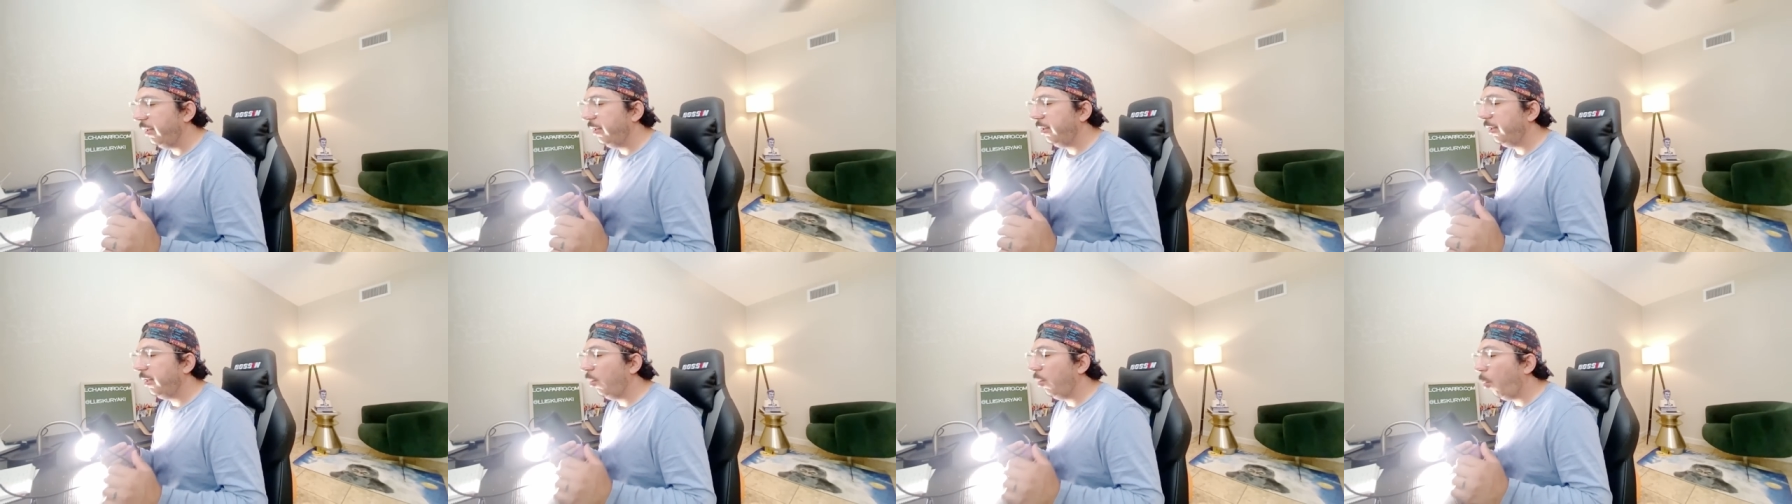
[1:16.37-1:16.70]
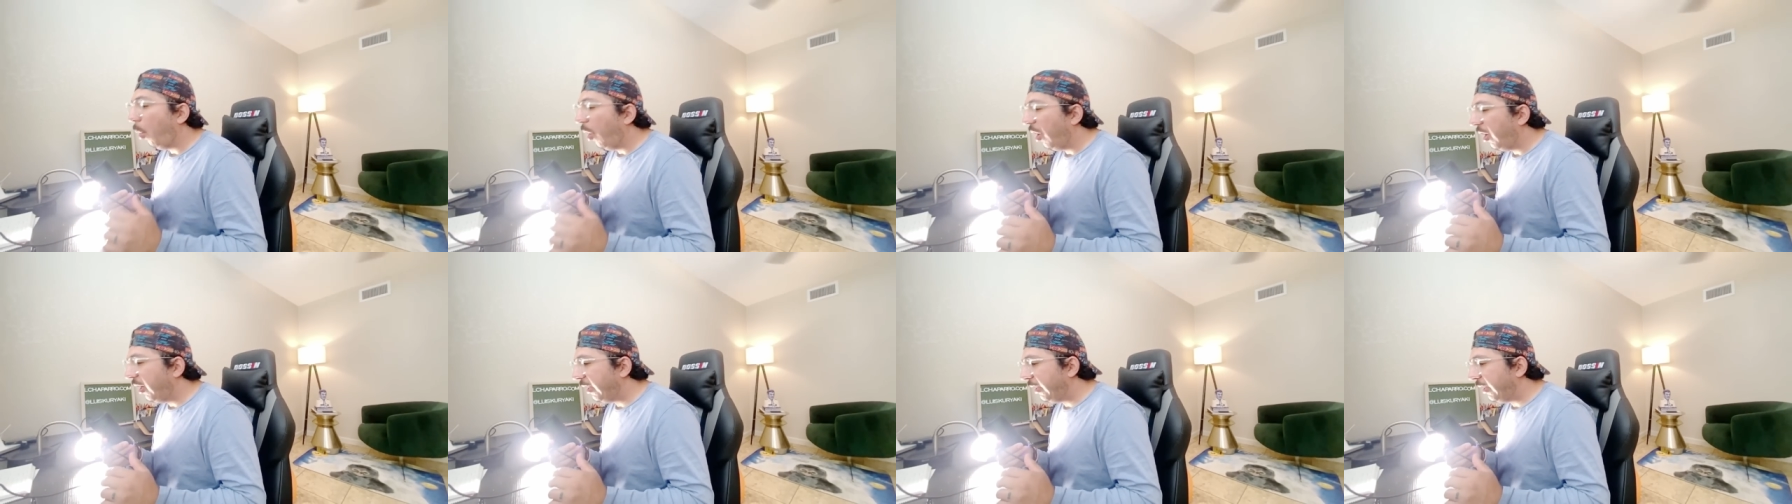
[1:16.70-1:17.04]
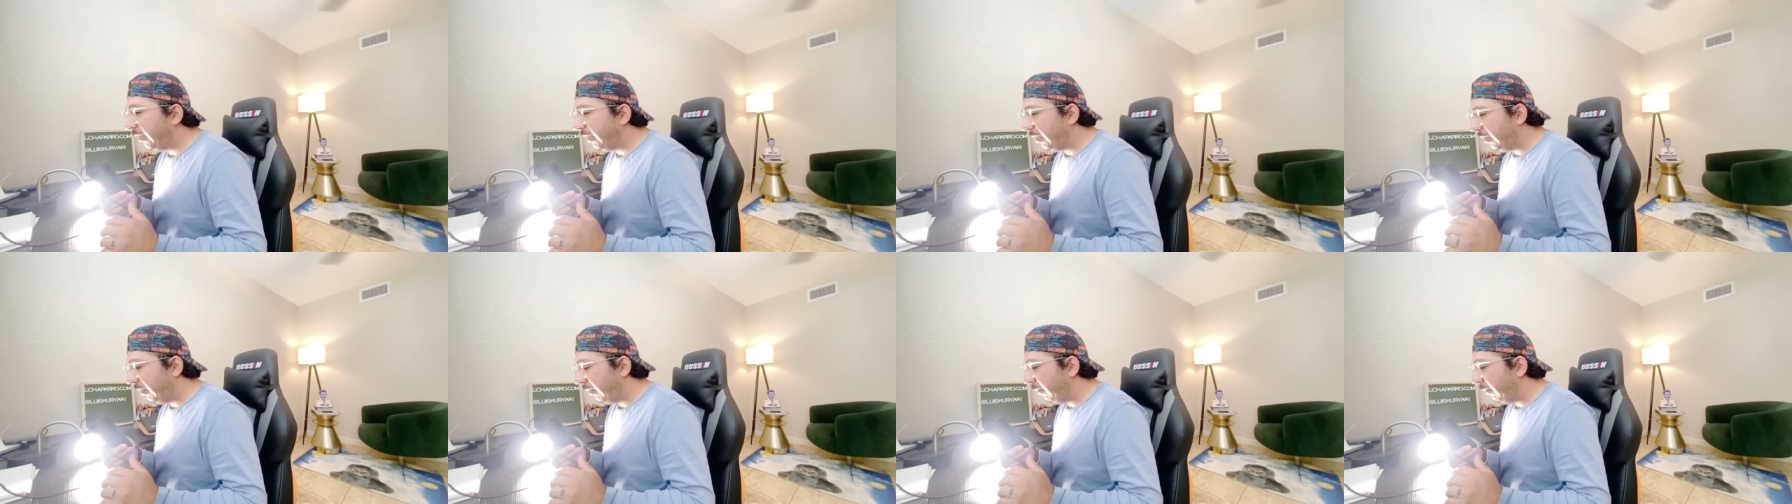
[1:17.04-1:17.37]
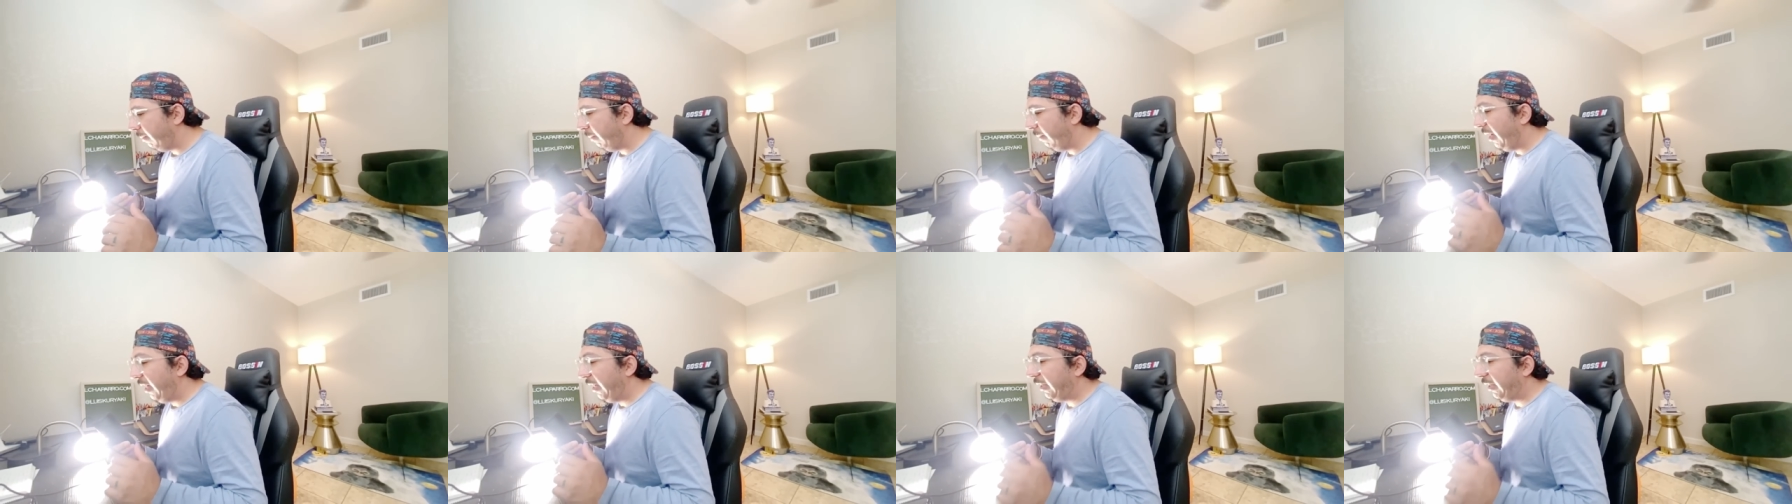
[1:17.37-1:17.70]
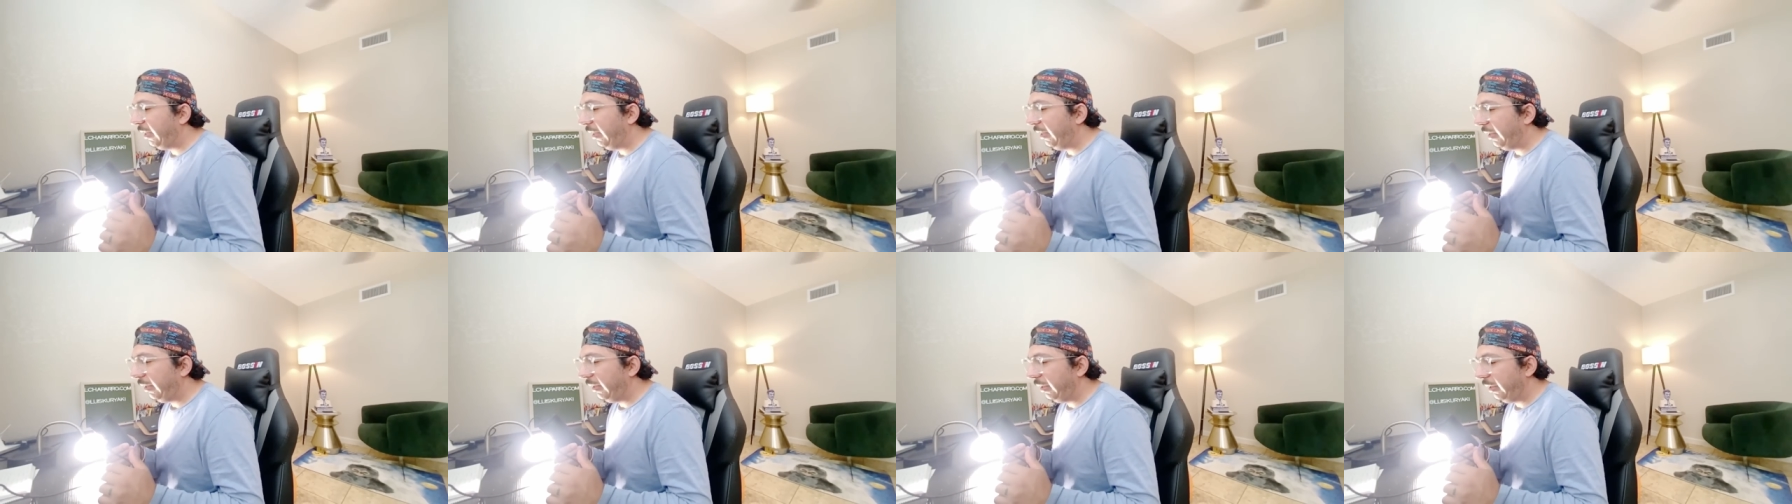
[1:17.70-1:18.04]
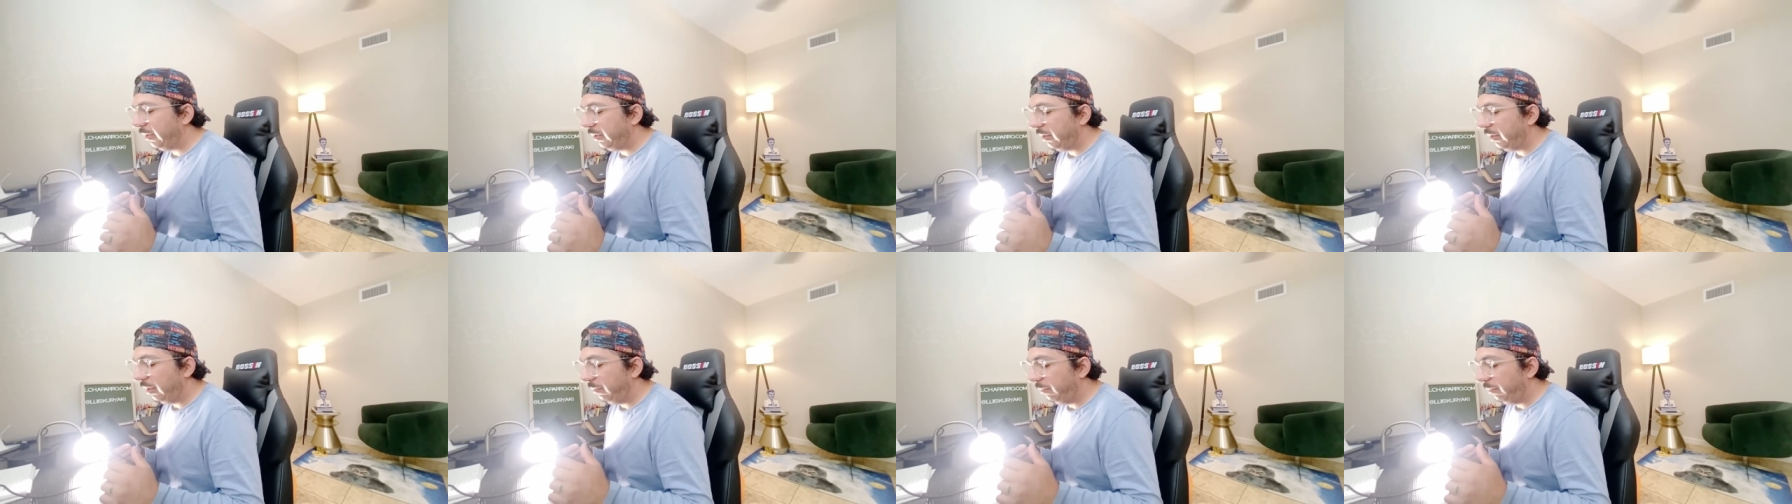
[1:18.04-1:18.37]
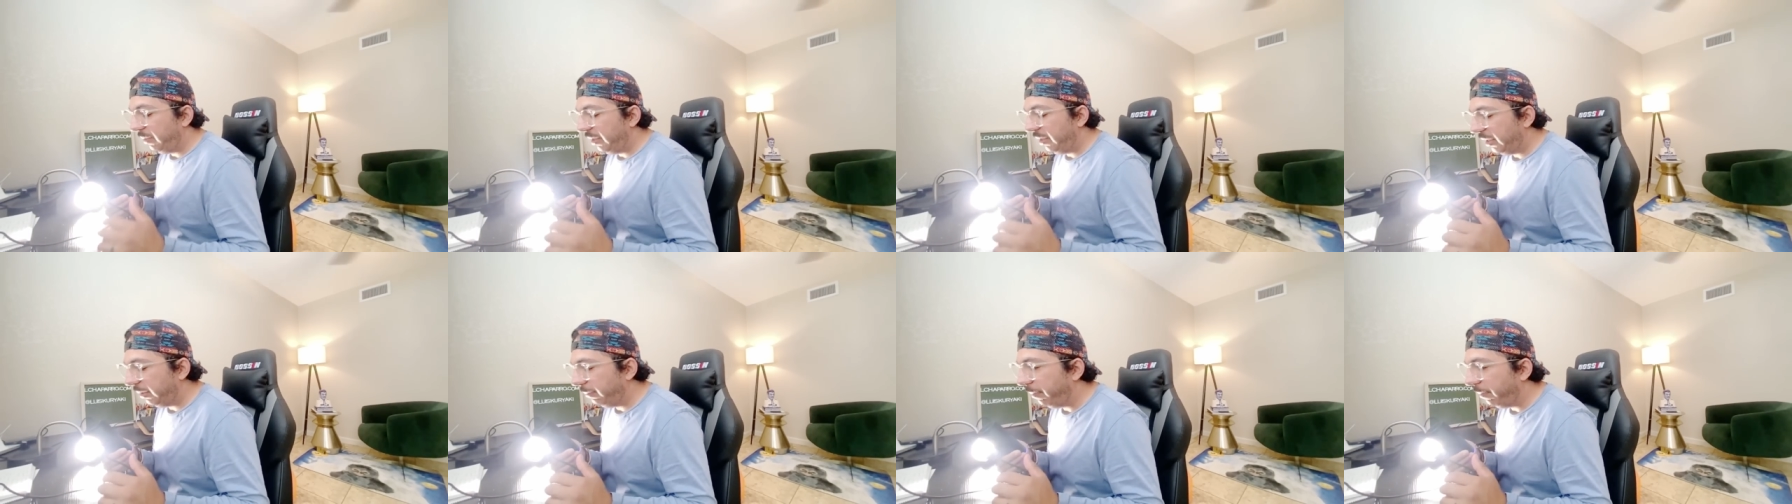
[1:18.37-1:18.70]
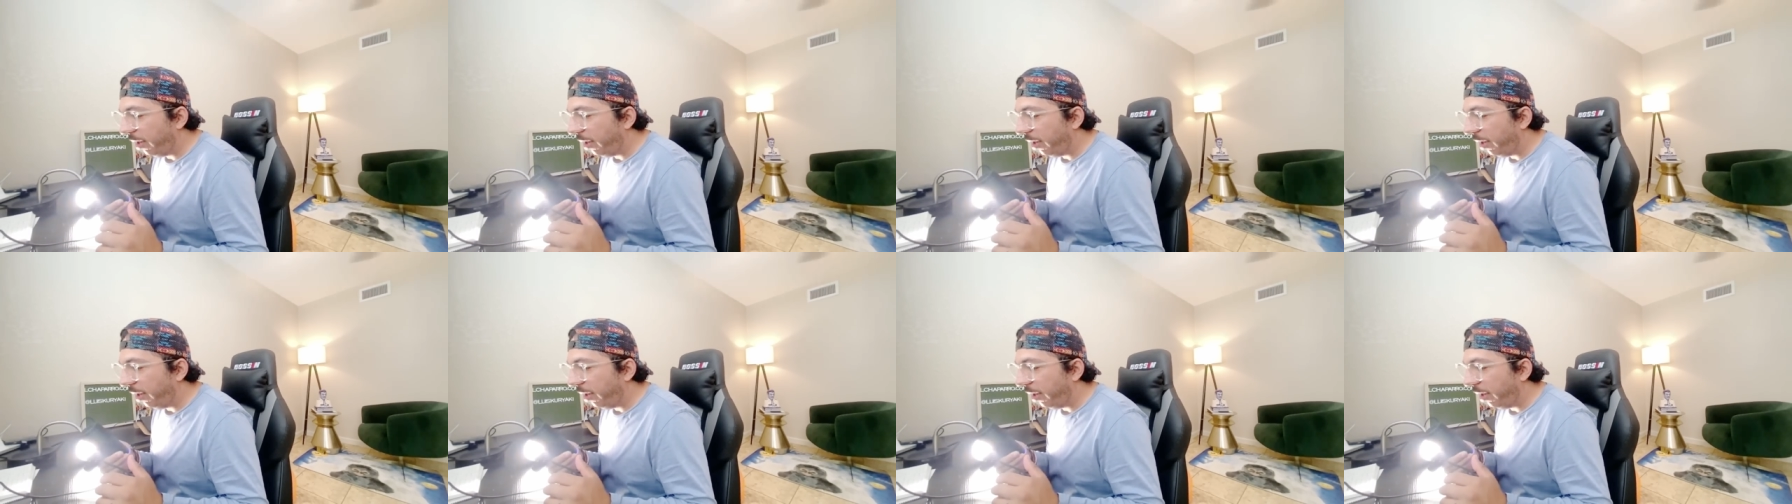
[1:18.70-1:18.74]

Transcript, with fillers: the one making the big